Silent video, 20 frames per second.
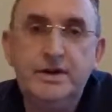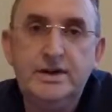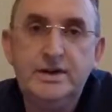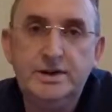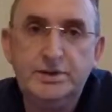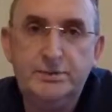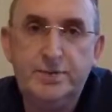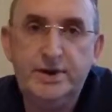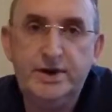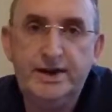
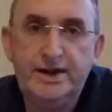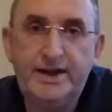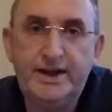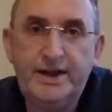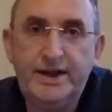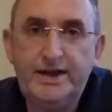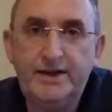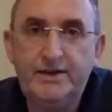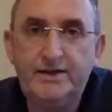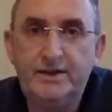a spirit
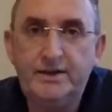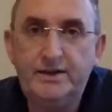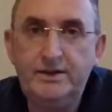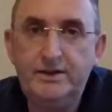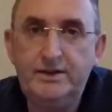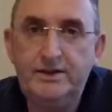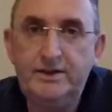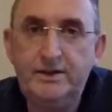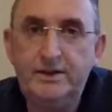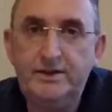guide,
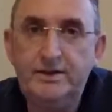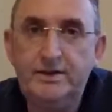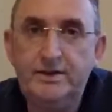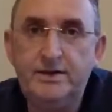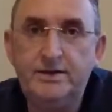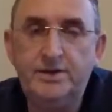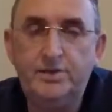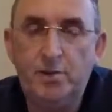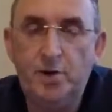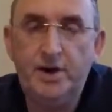that
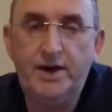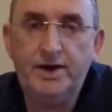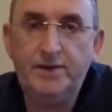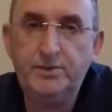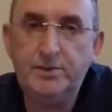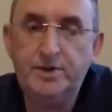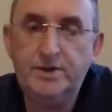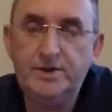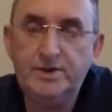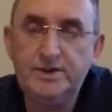they're
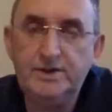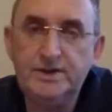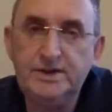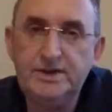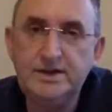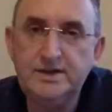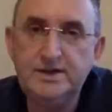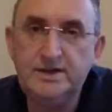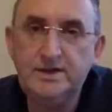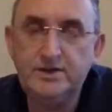demonic, because
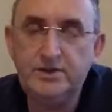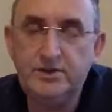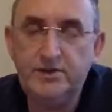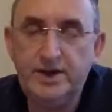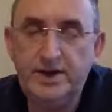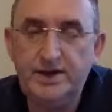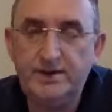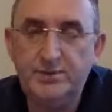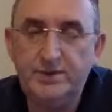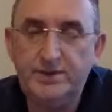it is
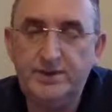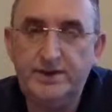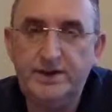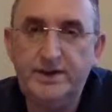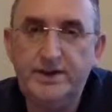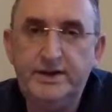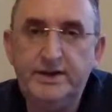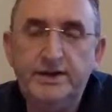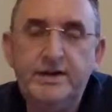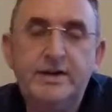incredibly
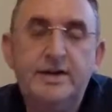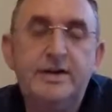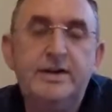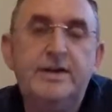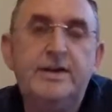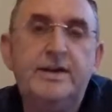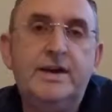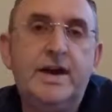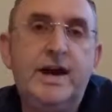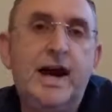rare
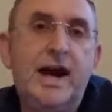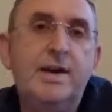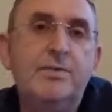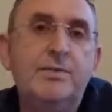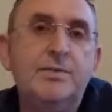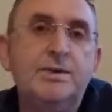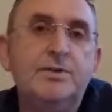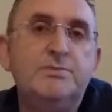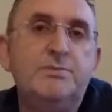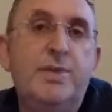that it
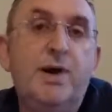happens.